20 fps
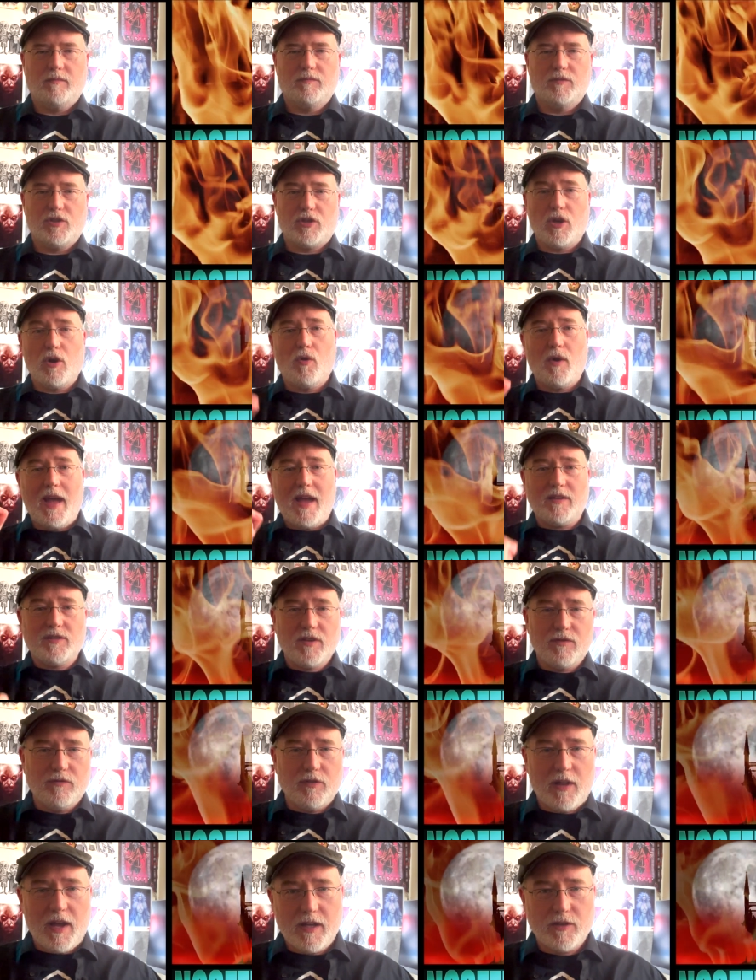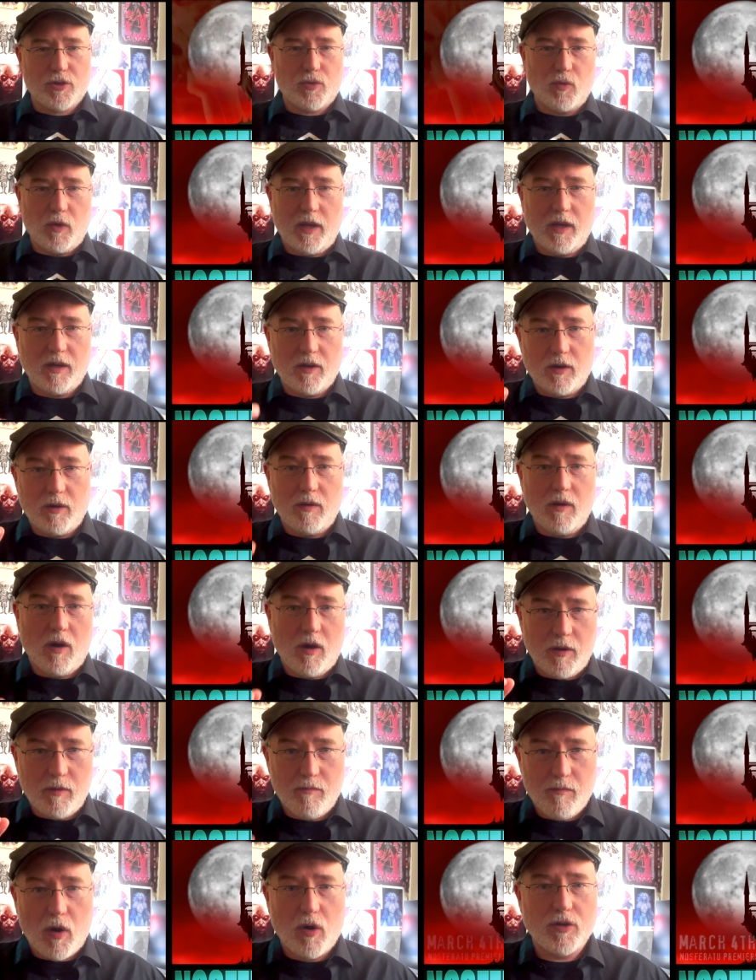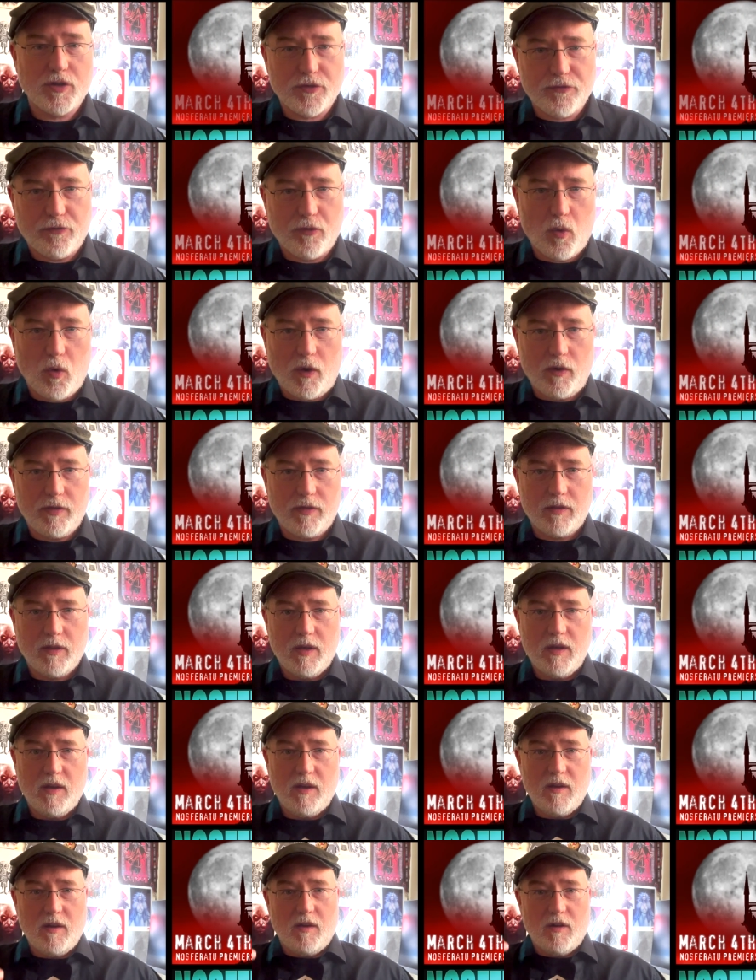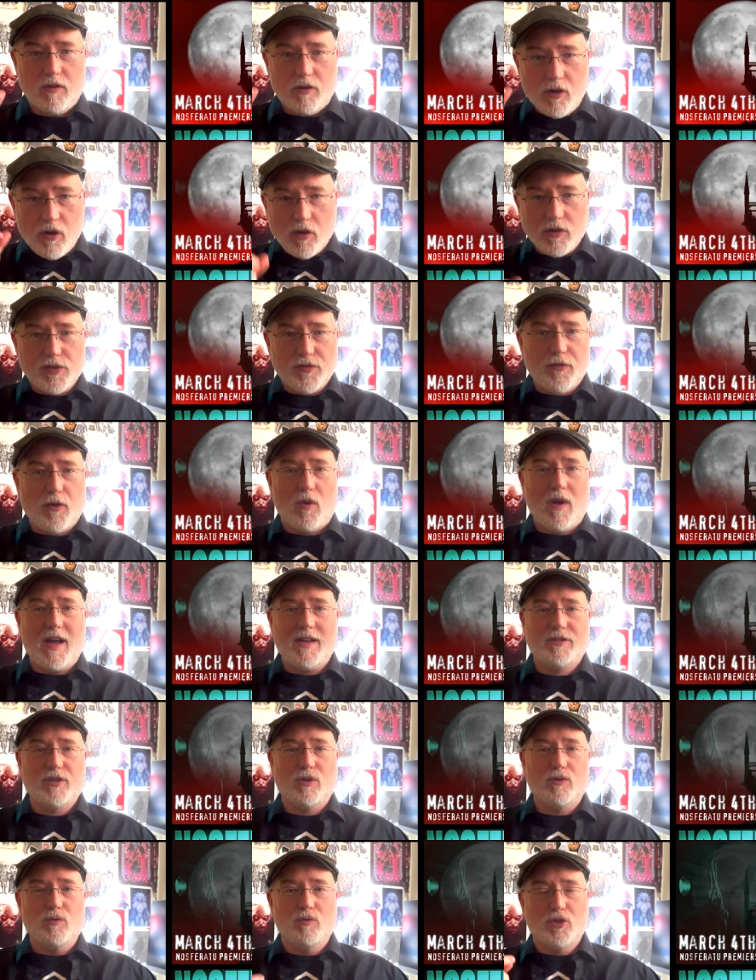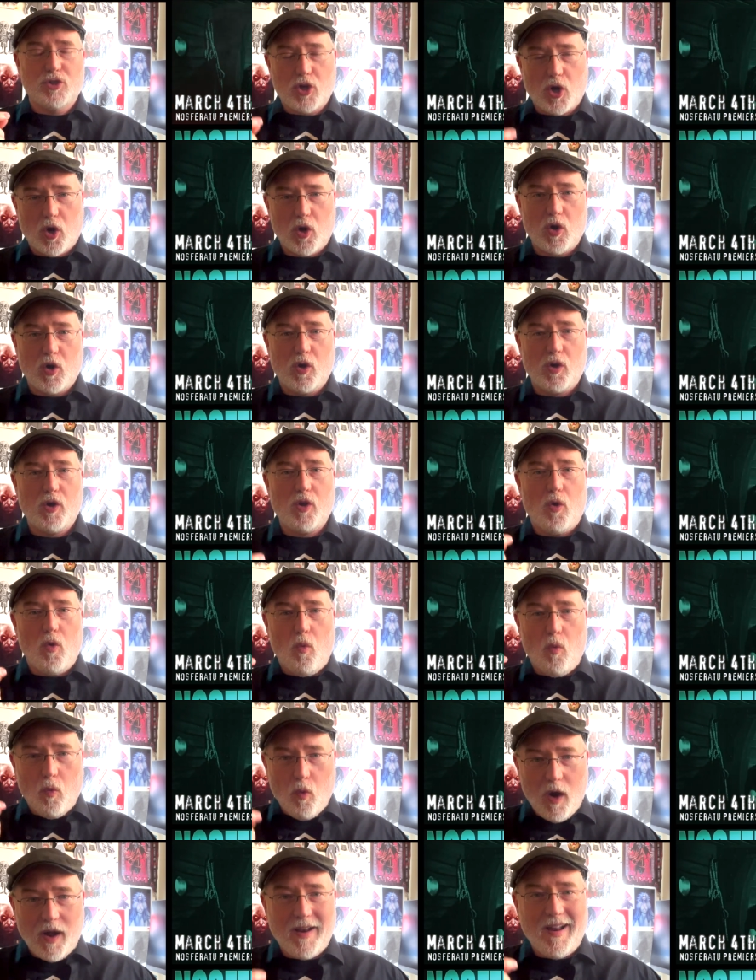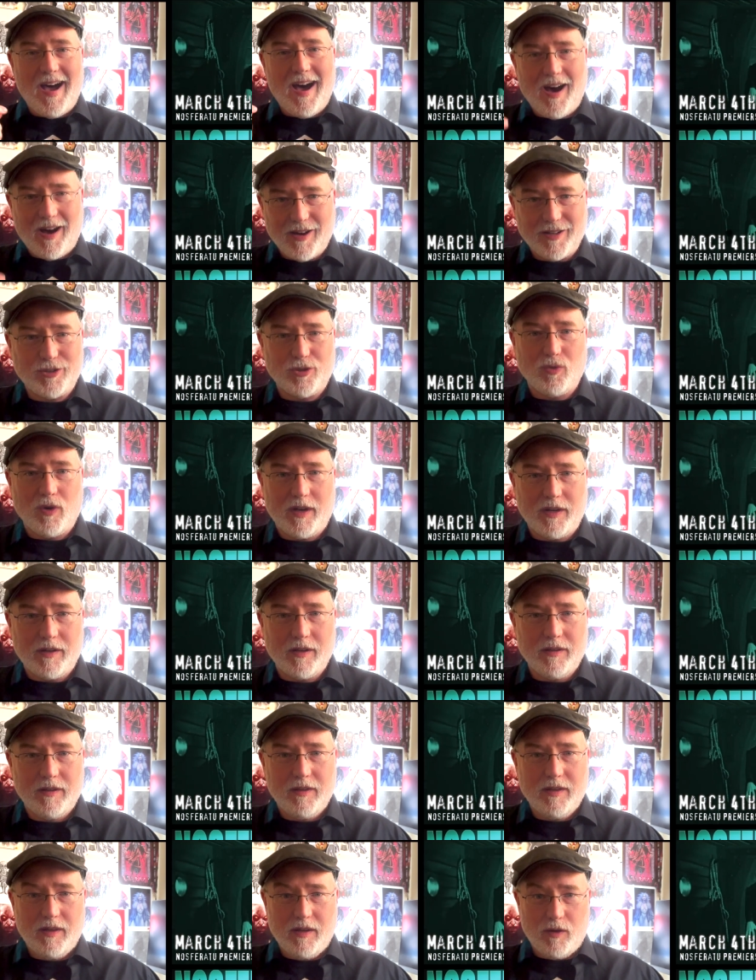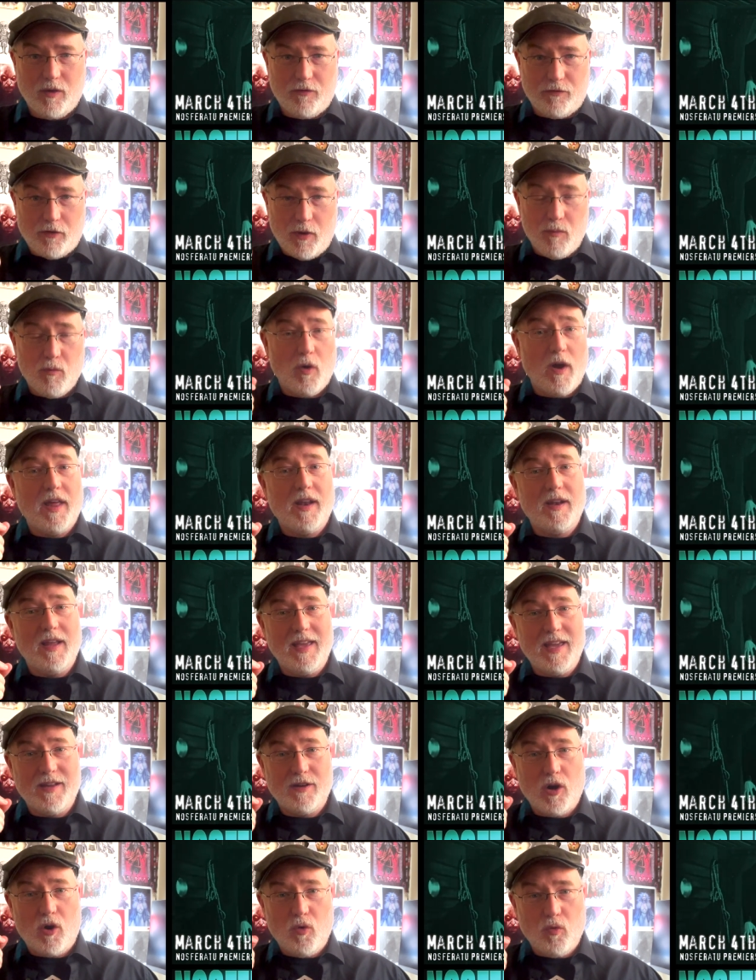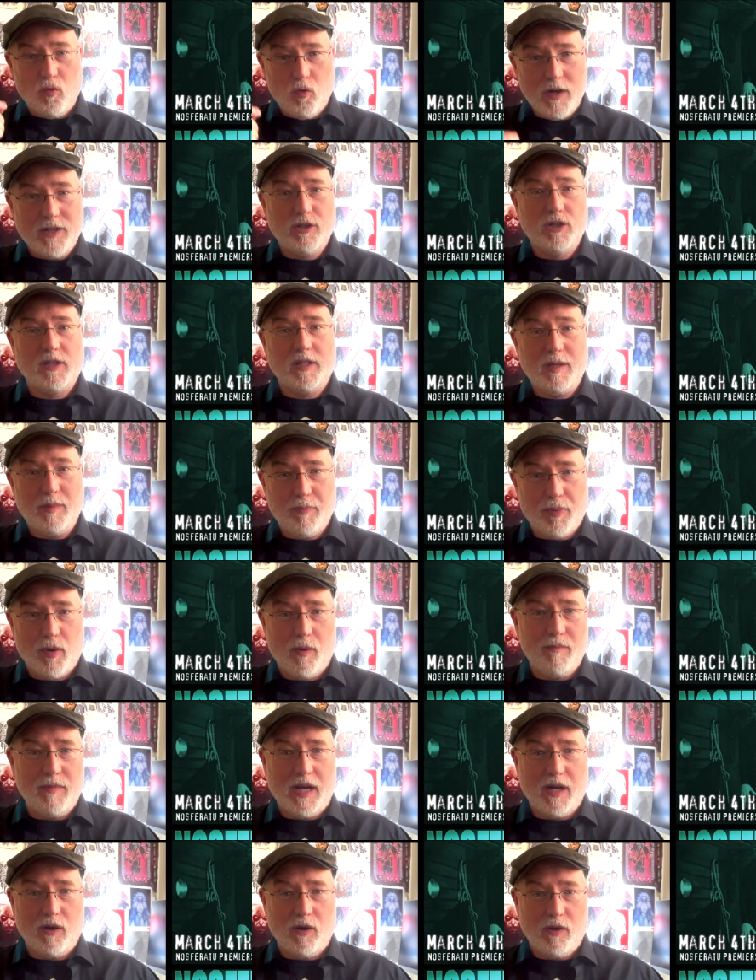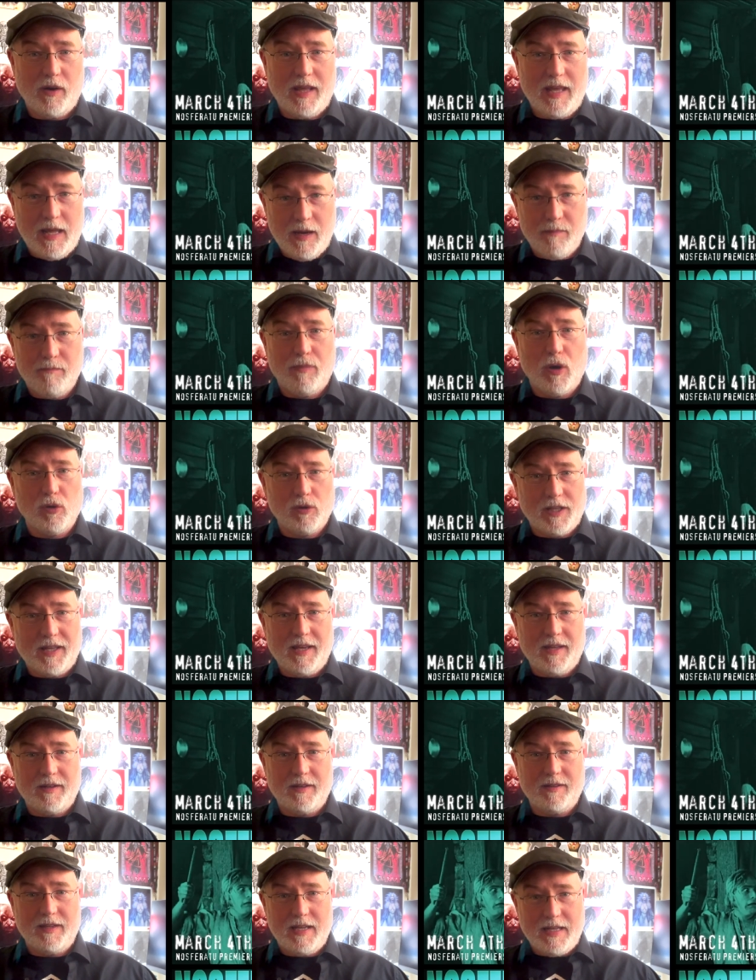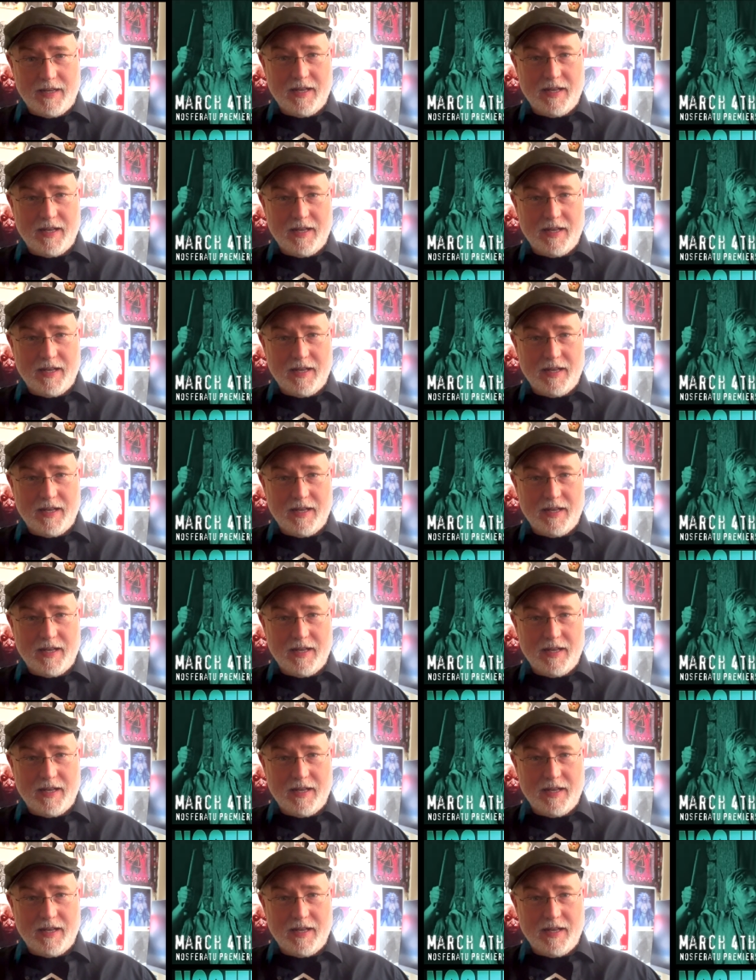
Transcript: So as of last week, on, on March 4th, Nosferatu turned 100 from when it originally premiered in Berlin in